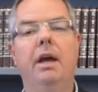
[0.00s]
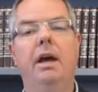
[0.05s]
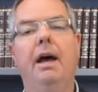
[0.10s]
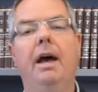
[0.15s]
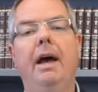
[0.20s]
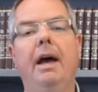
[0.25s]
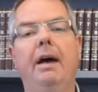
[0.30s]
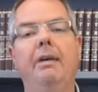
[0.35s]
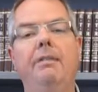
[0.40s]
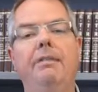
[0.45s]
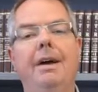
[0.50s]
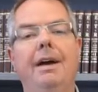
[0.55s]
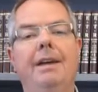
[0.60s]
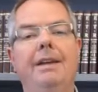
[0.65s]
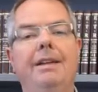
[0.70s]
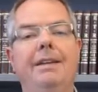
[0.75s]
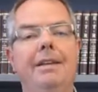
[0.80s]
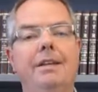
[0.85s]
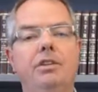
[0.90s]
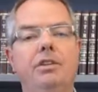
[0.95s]
have
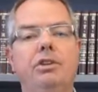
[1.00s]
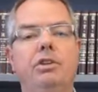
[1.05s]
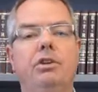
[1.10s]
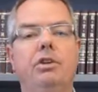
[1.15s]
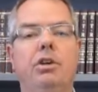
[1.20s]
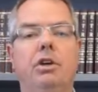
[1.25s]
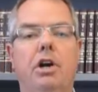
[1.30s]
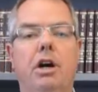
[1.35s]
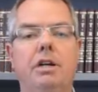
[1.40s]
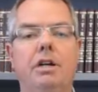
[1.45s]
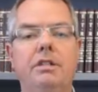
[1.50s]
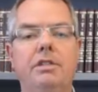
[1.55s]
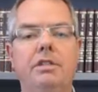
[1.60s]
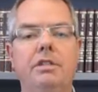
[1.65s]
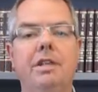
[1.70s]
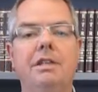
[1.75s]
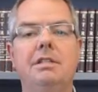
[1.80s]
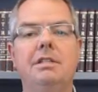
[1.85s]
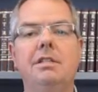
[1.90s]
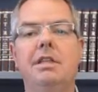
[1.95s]
additional
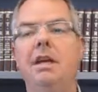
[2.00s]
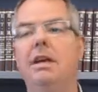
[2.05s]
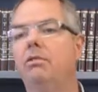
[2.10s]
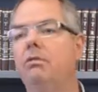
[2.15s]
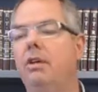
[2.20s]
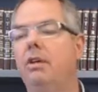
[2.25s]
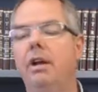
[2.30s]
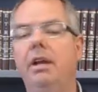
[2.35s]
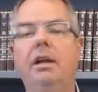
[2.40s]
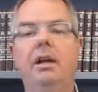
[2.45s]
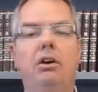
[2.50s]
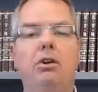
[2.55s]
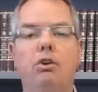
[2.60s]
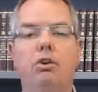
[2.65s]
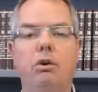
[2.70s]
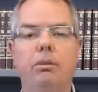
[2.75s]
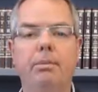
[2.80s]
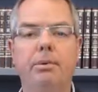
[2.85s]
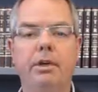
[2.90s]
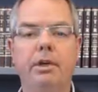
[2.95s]
costs. It's like running a
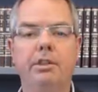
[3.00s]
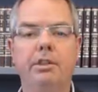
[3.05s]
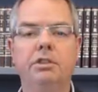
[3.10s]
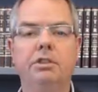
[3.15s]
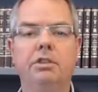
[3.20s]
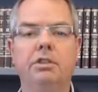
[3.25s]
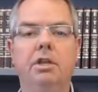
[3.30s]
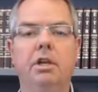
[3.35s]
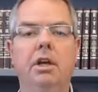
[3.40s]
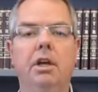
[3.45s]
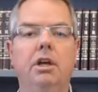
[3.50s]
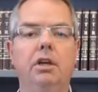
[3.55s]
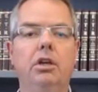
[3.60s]
corporation.